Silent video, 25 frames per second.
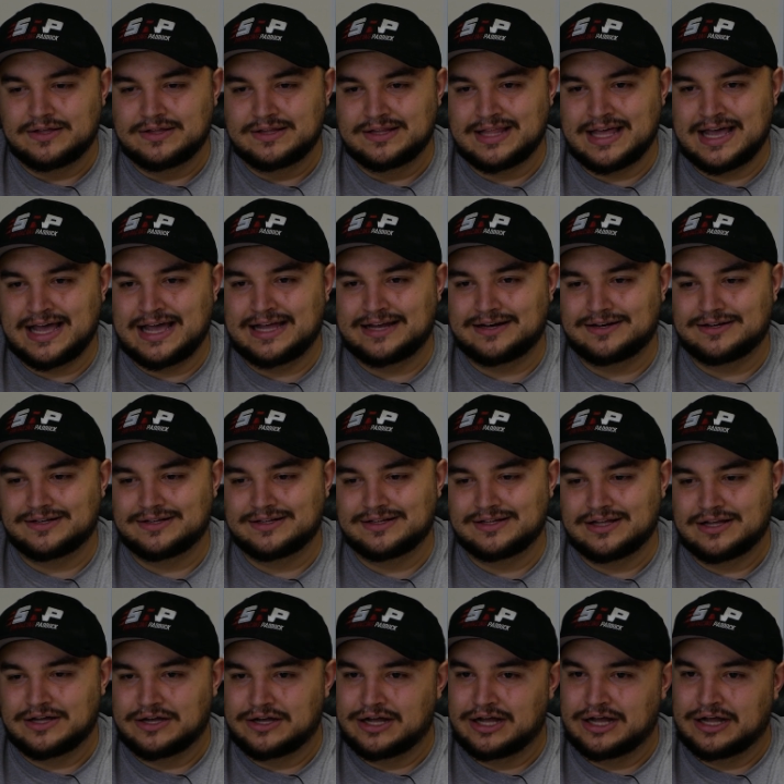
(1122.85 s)
That
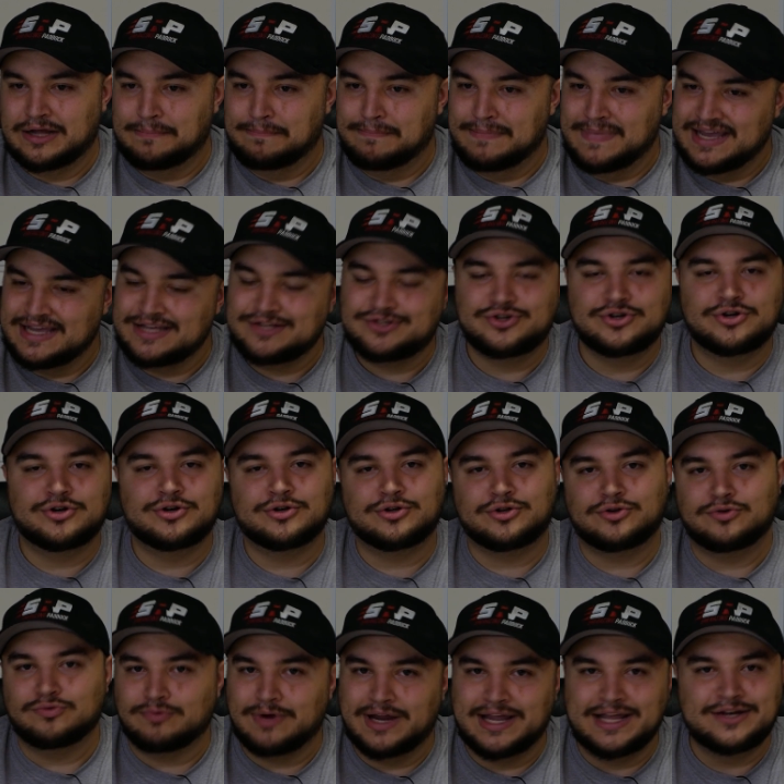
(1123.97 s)
a major
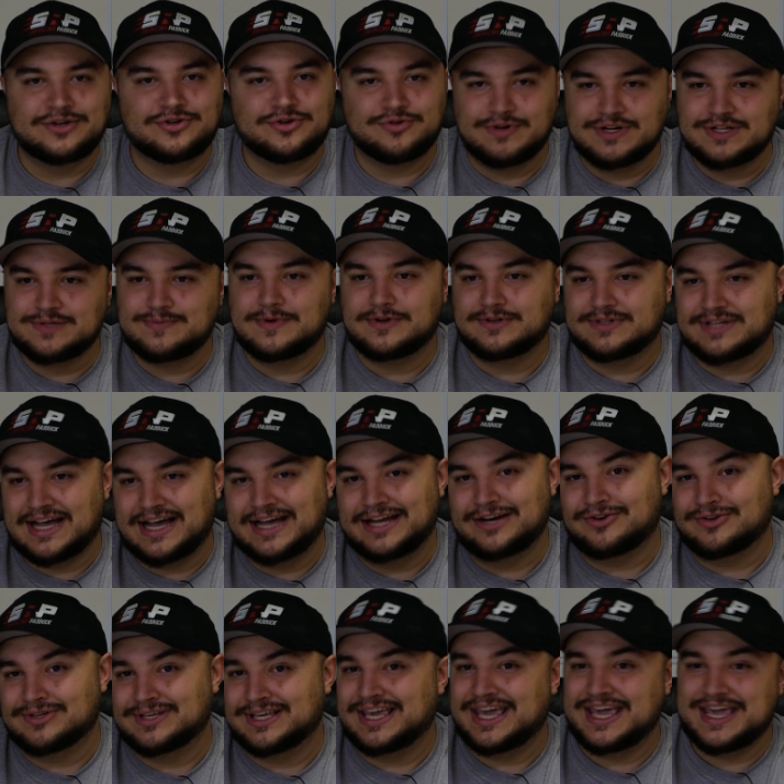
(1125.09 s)
Gran Turismo
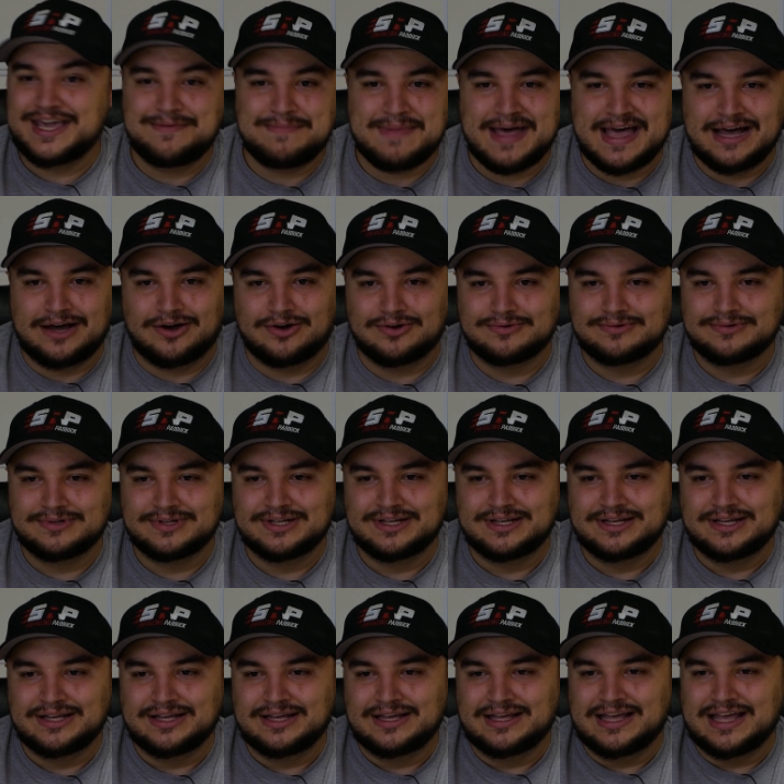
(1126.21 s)
title came out,
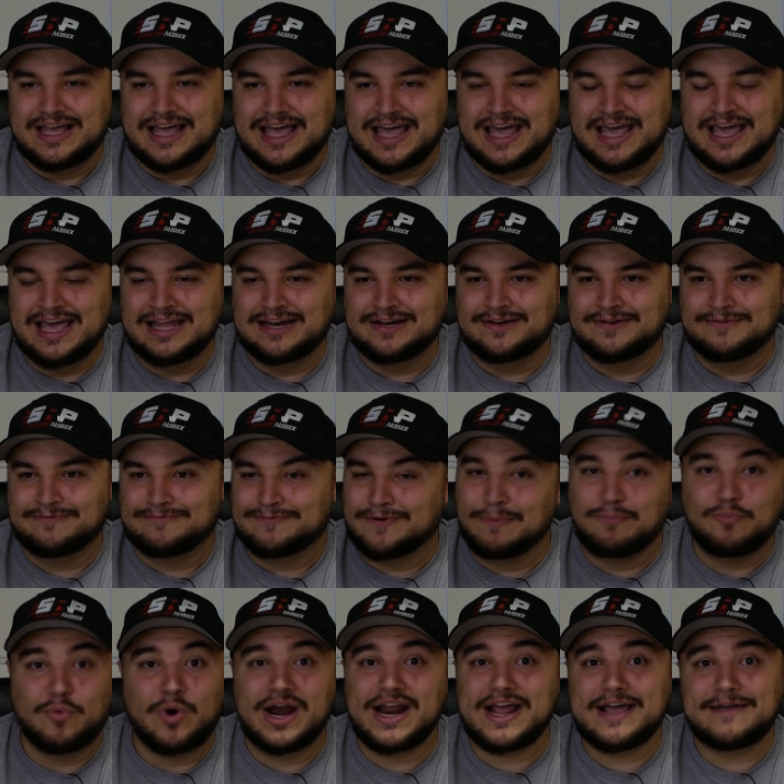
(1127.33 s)
and
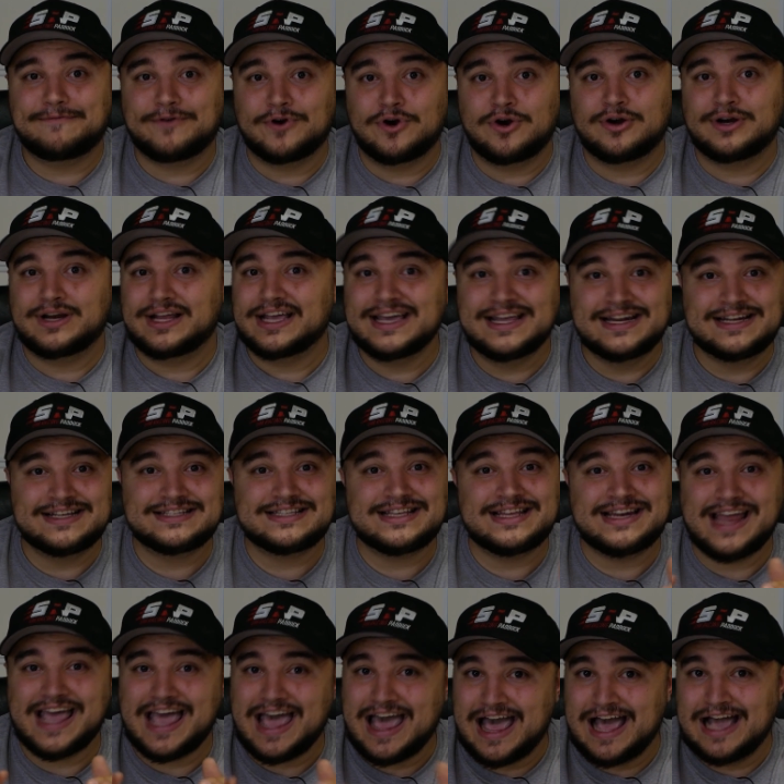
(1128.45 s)
from what I've heard, it is
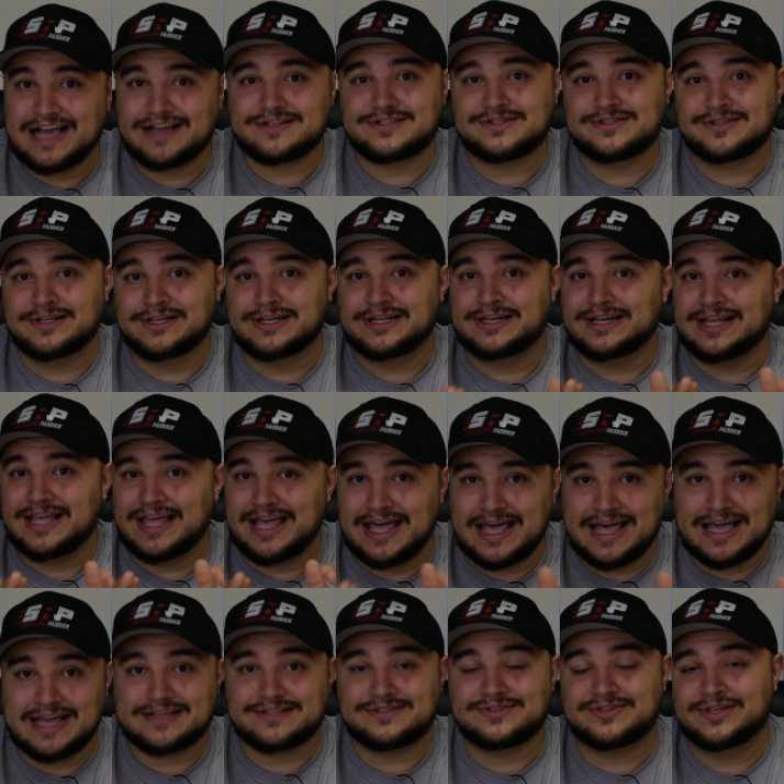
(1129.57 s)
an excellent,
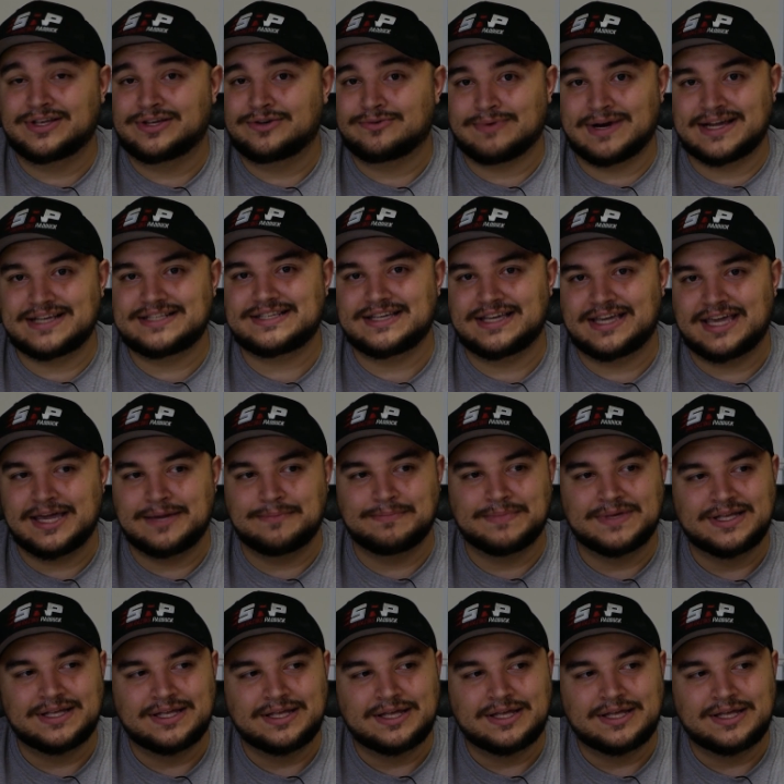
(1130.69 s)
excellent racing game.